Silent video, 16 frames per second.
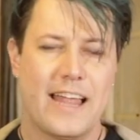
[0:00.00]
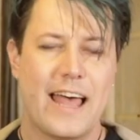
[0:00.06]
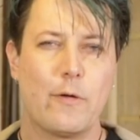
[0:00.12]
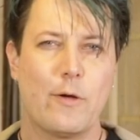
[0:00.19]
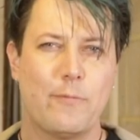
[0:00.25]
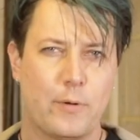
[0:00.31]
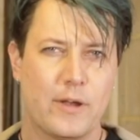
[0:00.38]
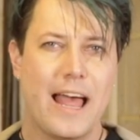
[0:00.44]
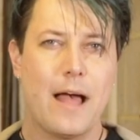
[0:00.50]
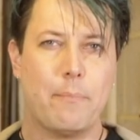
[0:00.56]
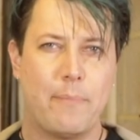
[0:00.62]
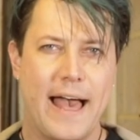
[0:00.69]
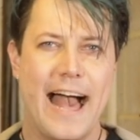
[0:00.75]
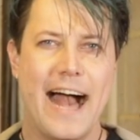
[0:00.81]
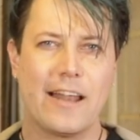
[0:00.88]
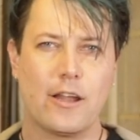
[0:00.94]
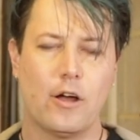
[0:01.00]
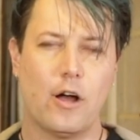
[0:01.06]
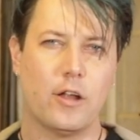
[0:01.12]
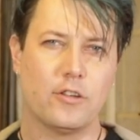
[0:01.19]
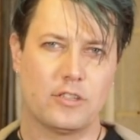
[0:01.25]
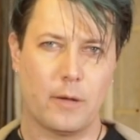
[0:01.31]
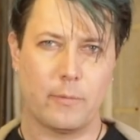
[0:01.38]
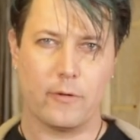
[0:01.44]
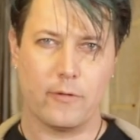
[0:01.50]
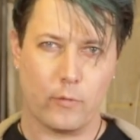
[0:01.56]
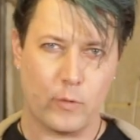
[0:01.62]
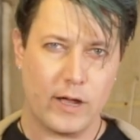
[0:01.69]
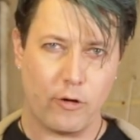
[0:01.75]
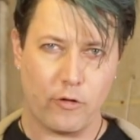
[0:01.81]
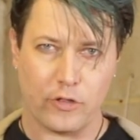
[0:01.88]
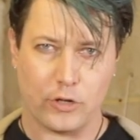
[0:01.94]
now that we've put our powder on top of
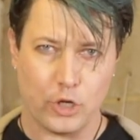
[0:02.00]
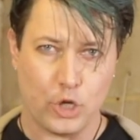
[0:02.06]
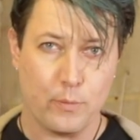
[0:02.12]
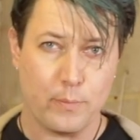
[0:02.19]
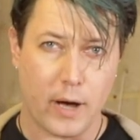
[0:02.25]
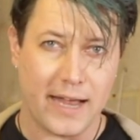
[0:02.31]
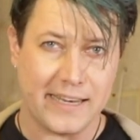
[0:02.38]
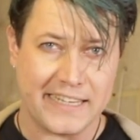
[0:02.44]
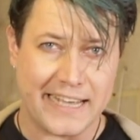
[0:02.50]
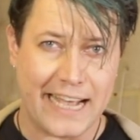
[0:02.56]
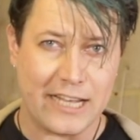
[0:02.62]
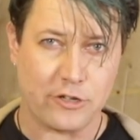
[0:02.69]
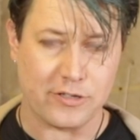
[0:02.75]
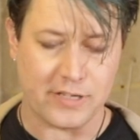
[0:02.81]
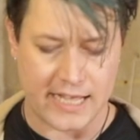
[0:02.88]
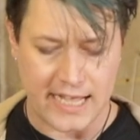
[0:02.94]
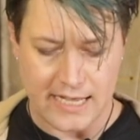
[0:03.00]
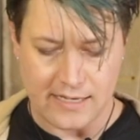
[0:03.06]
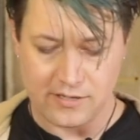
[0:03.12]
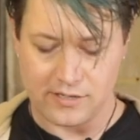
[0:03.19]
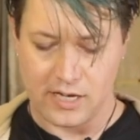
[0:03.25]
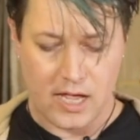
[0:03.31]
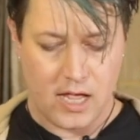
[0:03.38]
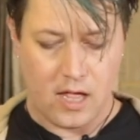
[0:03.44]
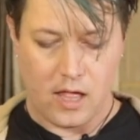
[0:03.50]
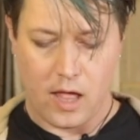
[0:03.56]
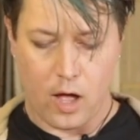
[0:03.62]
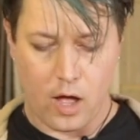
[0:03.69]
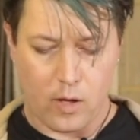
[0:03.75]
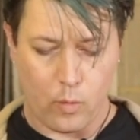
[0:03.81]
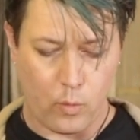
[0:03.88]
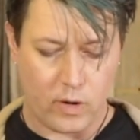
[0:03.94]
where all the new binding agent is,
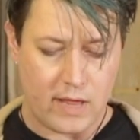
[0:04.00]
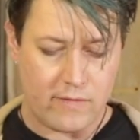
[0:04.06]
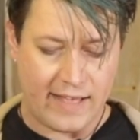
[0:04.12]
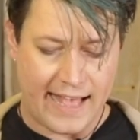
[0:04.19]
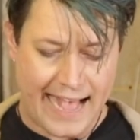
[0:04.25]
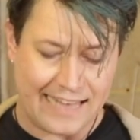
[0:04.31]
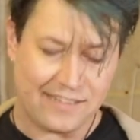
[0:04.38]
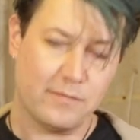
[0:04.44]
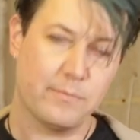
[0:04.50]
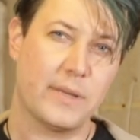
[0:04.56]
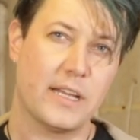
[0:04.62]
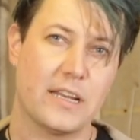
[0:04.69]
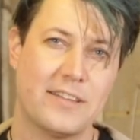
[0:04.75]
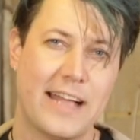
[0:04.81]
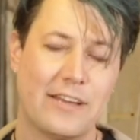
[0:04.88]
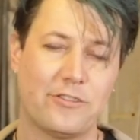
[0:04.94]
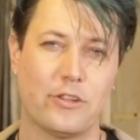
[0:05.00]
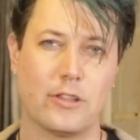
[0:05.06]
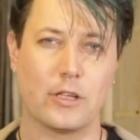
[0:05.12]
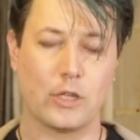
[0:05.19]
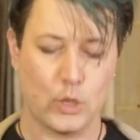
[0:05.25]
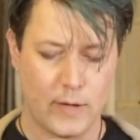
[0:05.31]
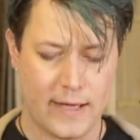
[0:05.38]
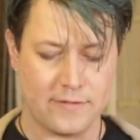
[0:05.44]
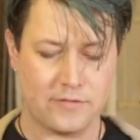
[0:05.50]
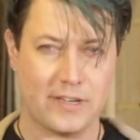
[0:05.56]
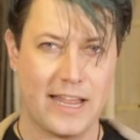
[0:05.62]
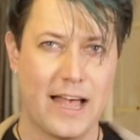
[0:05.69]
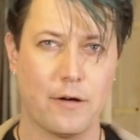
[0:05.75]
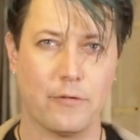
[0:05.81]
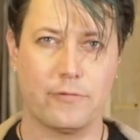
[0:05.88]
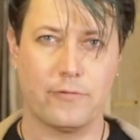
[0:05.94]
whatever hasn't been attached to the glue has
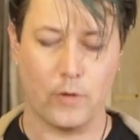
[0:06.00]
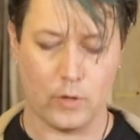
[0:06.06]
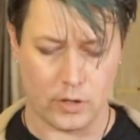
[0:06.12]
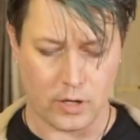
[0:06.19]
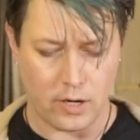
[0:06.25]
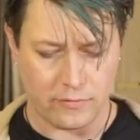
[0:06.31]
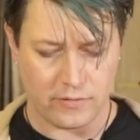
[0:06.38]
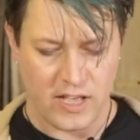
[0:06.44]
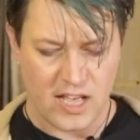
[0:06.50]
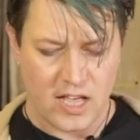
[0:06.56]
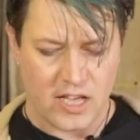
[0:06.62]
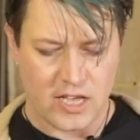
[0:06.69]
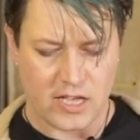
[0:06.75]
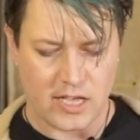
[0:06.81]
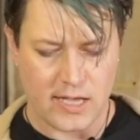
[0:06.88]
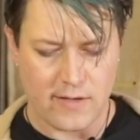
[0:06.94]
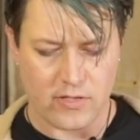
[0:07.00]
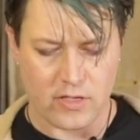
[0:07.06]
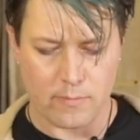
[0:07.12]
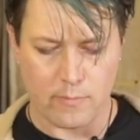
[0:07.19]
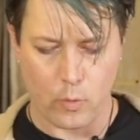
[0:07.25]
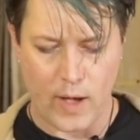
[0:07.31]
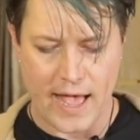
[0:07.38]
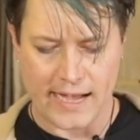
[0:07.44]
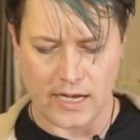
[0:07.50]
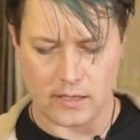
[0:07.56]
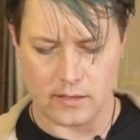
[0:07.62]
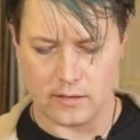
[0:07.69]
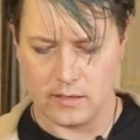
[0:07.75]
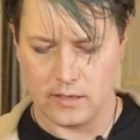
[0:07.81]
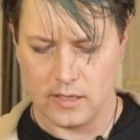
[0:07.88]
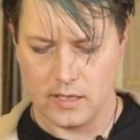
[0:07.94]
now fallen off. You can give the
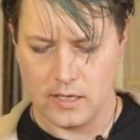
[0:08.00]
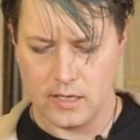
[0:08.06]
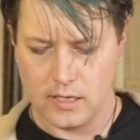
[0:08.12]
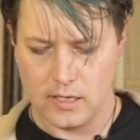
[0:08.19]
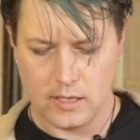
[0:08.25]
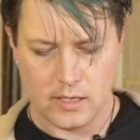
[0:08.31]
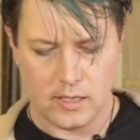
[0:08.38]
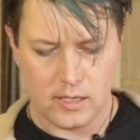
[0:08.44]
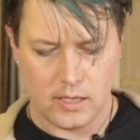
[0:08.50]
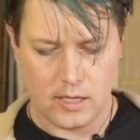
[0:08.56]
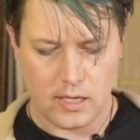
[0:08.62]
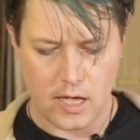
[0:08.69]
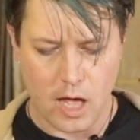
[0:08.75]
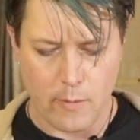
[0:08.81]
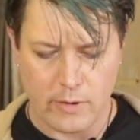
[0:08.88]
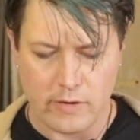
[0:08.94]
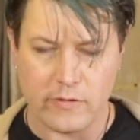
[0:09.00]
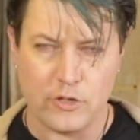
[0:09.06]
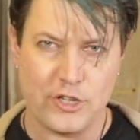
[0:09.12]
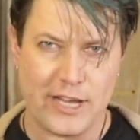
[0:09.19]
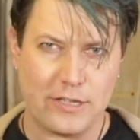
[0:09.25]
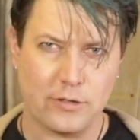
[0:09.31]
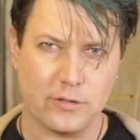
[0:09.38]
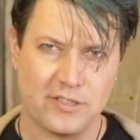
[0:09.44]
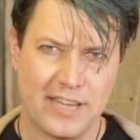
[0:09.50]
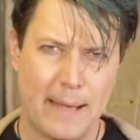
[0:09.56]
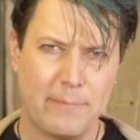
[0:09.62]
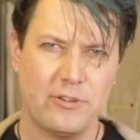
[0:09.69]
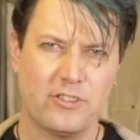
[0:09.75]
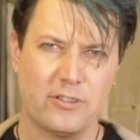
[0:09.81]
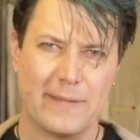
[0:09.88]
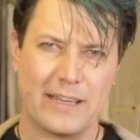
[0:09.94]
wagon a bit of a gentle
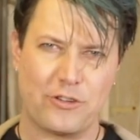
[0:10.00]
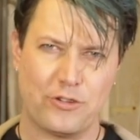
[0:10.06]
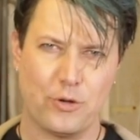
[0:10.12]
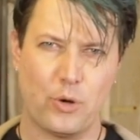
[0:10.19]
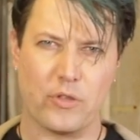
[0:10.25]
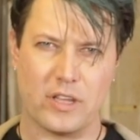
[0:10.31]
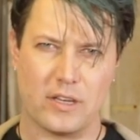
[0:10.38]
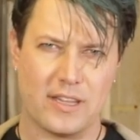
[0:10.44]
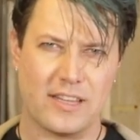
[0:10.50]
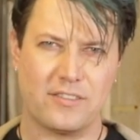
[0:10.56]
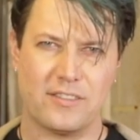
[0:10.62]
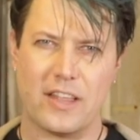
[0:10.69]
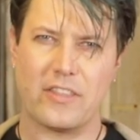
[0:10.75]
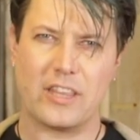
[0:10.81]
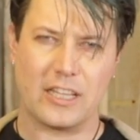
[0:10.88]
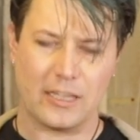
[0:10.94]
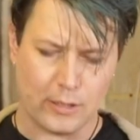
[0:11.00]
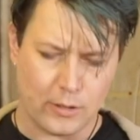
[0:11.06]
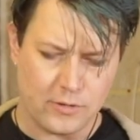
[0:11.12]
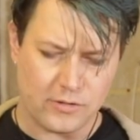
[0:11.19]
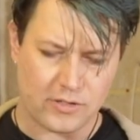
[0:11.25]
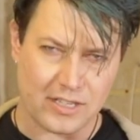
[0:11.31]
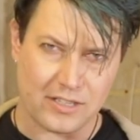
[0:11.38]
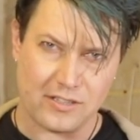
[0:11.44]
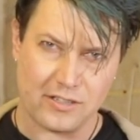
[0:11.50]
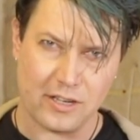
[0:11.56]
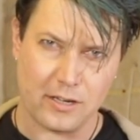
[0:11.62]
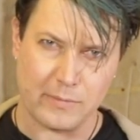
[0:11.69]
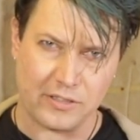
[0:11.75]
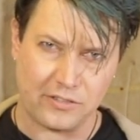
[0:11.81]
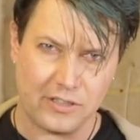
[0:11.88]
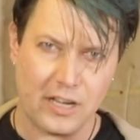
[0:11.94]
tap just to make sure that there's nothing loose that's
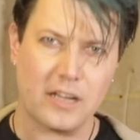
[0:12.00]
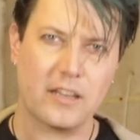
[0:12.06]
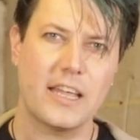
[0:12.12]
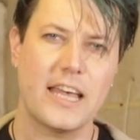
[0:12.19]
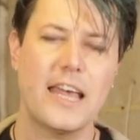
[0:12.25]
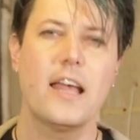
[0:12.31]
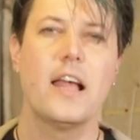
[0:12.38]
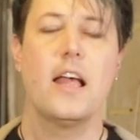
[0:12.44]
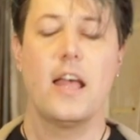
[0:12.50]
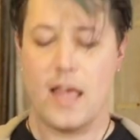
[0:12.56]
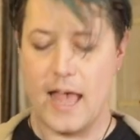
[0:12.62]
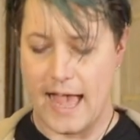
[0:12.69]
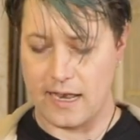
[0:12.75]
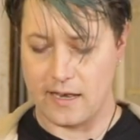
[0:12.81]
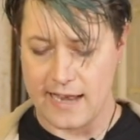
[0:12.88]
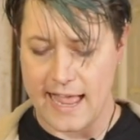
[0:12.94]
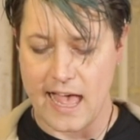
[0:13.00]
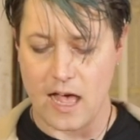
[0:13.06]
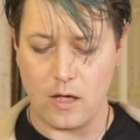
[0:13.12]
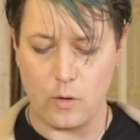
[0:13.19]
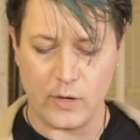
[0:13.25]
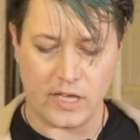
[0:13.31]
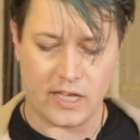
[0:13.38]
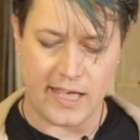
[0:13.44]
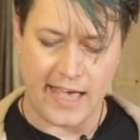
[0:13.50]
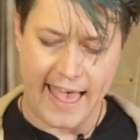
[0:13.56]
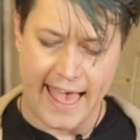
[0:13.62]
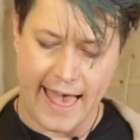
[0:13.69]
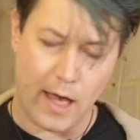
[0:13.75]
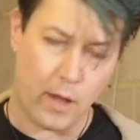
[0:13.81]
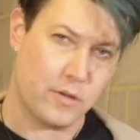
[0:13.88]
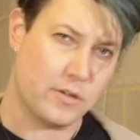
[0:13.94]
going to be stuck there. And now we can get
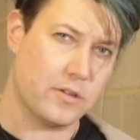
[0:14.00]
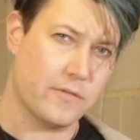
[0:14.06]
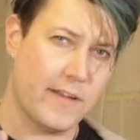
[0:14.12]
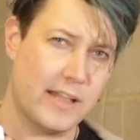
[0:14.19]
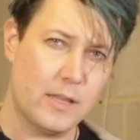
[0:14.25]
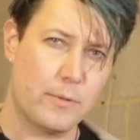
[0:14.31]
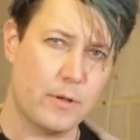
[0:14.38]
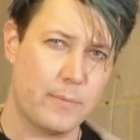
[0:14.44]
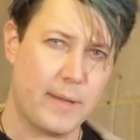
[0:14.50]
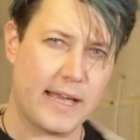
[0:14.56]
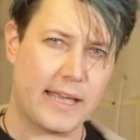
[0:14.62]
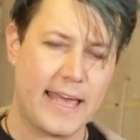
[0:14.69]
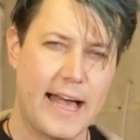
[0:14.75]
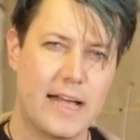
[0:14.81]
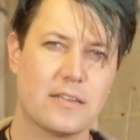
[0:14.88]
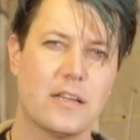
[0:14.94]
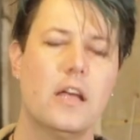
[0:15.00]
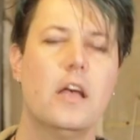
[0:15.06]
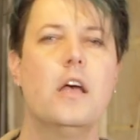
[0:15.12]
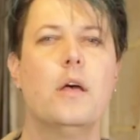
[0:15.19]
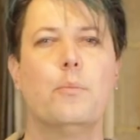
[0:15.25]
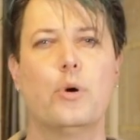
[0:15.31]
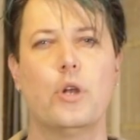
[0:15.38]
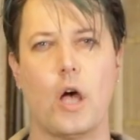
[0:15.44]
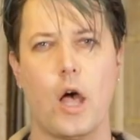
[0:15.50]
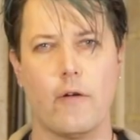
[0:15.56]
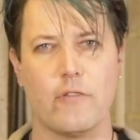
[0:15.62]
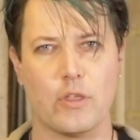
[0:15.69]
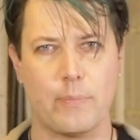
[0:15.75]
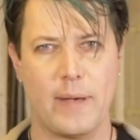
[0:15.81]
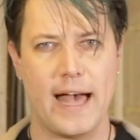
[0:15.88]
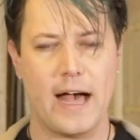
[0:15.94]
our developer back out, put it
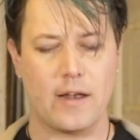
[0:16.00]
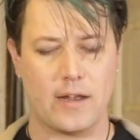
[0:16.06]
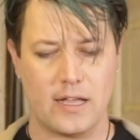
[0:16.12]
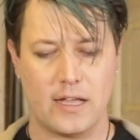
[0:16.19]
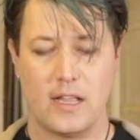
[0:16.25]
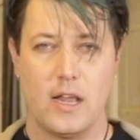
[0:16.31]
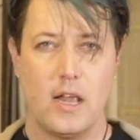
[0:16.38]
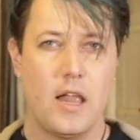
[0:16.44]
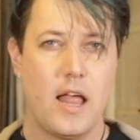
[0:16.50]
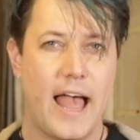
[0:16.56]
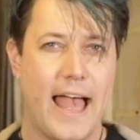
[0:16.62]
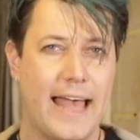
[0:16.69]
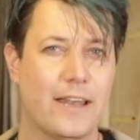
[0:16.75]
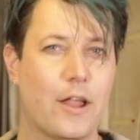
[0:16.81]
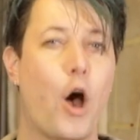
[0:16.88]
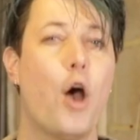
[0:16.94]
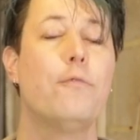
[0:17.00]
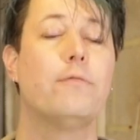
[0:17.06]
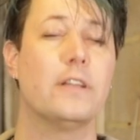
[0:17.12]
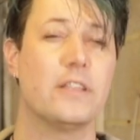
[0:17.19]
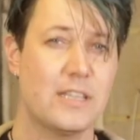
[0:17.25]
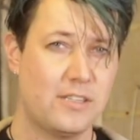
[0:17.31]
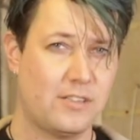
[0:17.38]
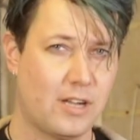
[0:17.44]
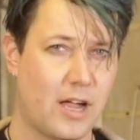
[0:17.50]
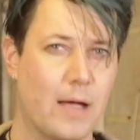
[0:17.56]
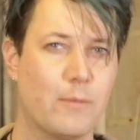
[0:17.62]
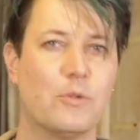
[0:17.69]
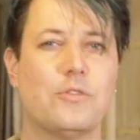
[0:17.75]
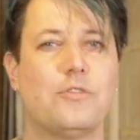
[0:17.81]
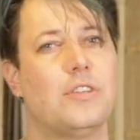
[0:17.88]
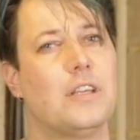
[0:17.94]
over the powder, and hopefully this time
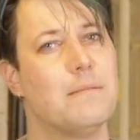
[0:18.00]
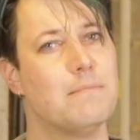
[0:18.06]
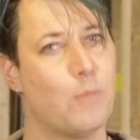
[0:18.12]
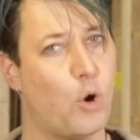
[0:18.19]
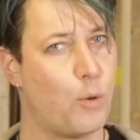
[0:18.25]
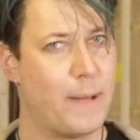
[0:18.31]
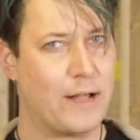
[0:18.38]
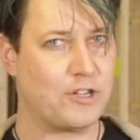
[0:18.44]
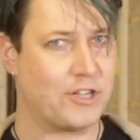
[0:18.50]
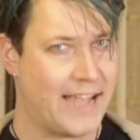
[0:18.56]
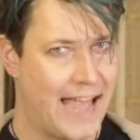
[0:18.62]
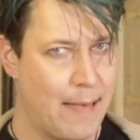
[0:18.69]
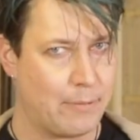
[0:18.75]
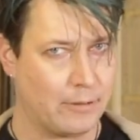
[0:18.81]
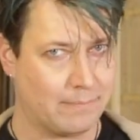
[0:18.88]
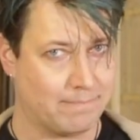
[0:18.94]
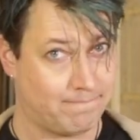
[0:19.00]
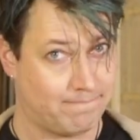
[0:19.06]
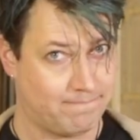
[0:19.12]
we'll see more magic happen.